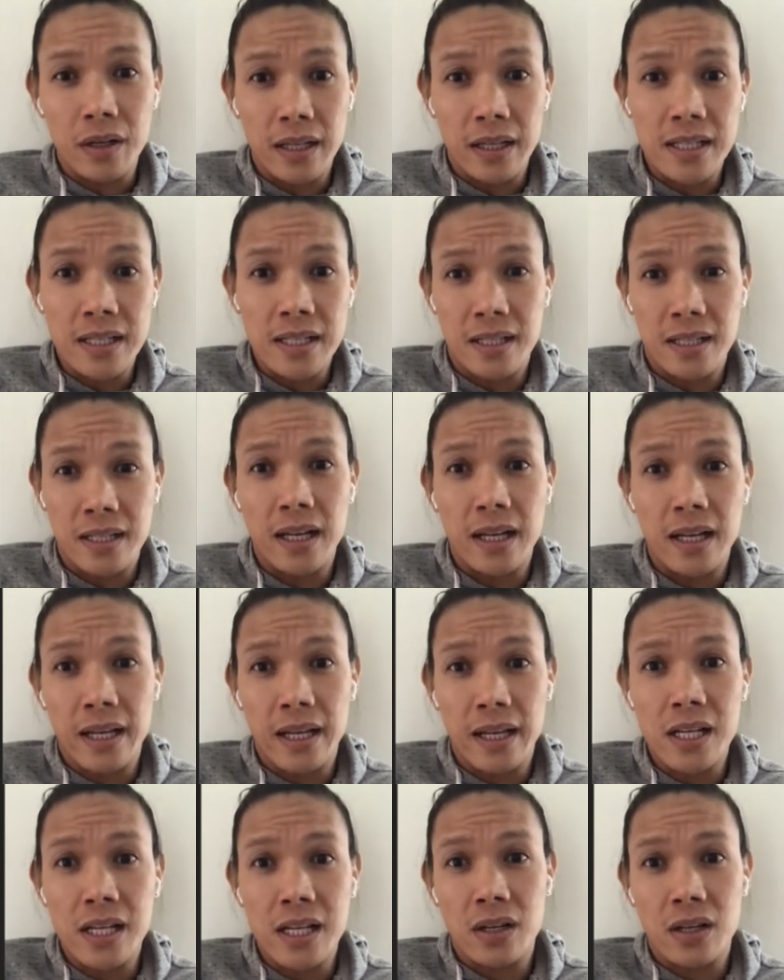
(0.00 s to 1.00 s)
That's the
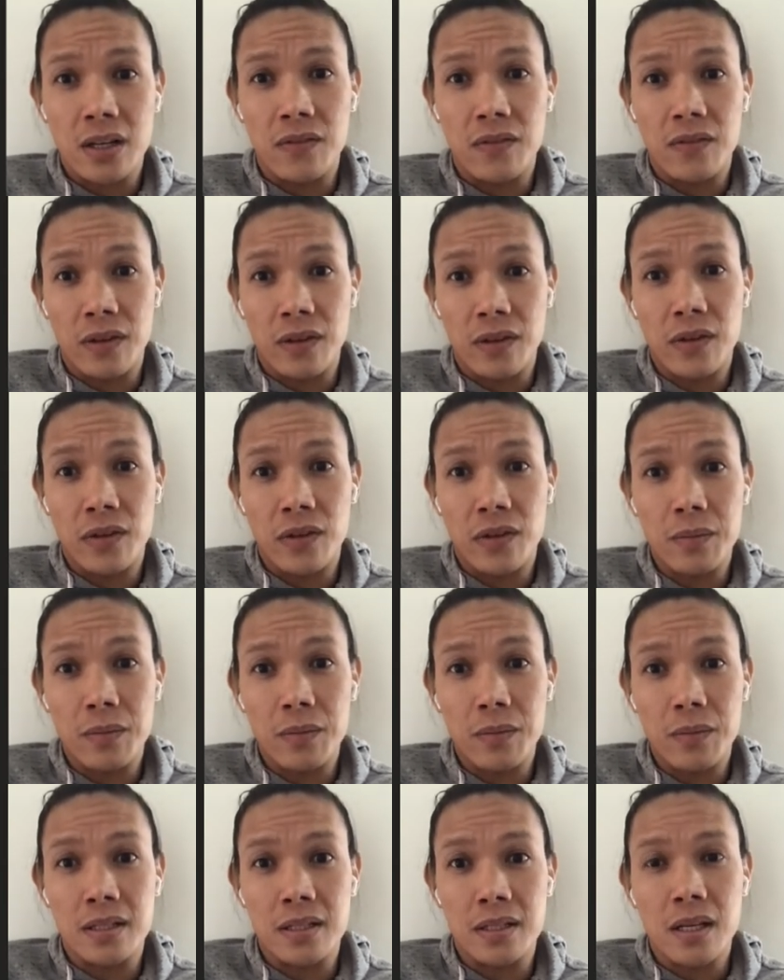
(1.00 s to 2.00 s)
delegation of the
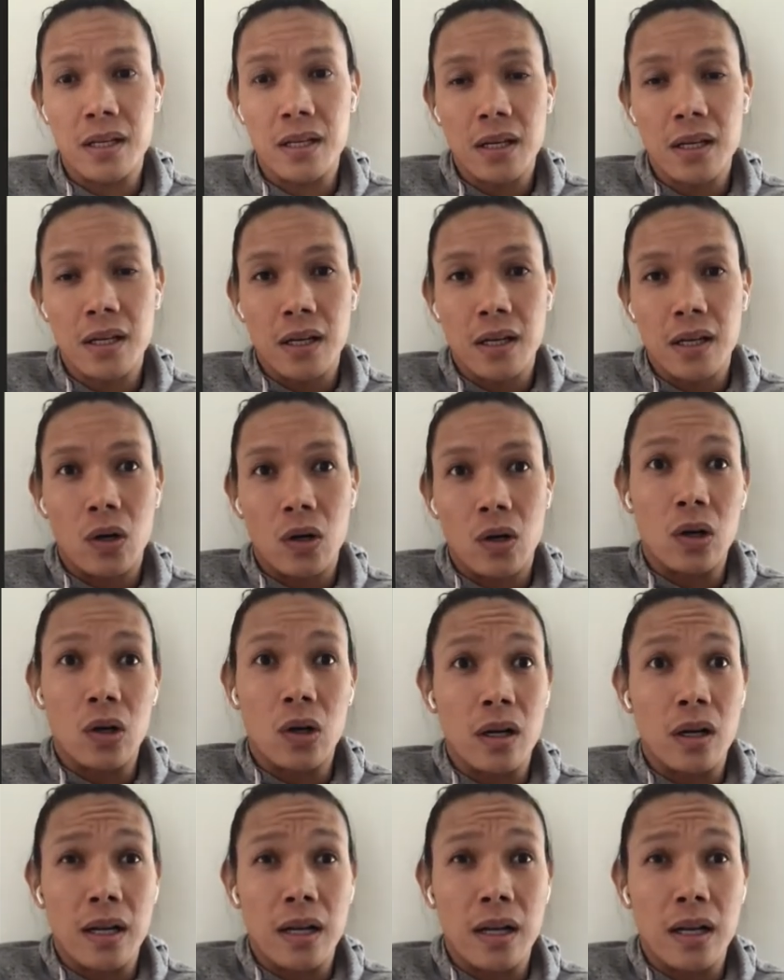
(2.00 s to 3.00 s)
Philippines,
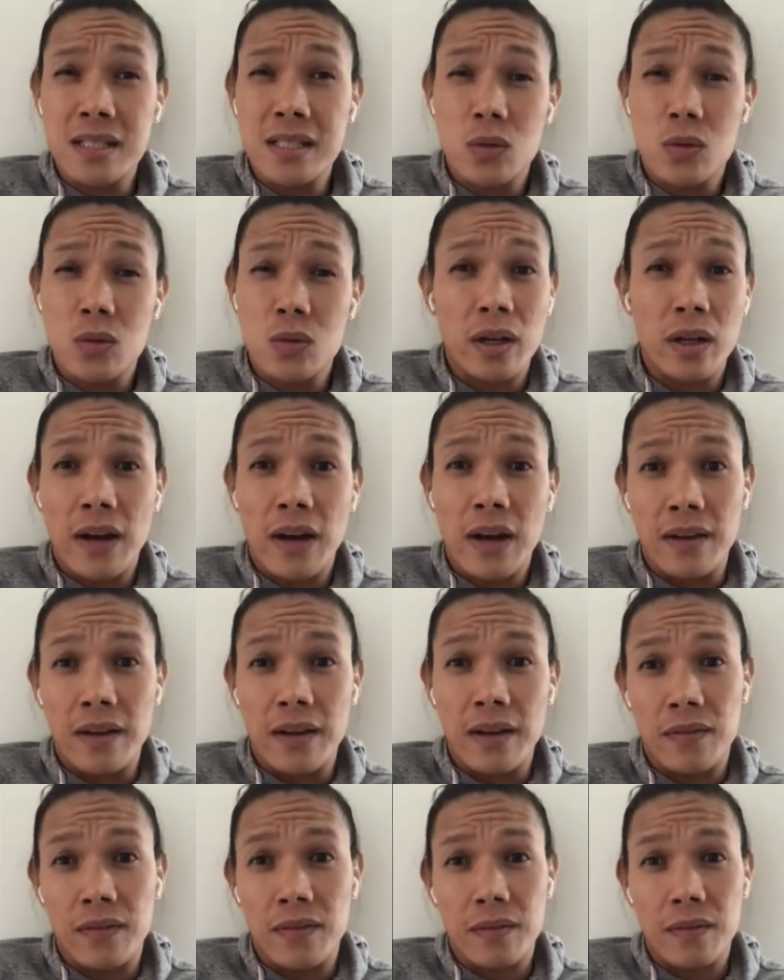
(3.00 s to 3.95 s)
or less than 25.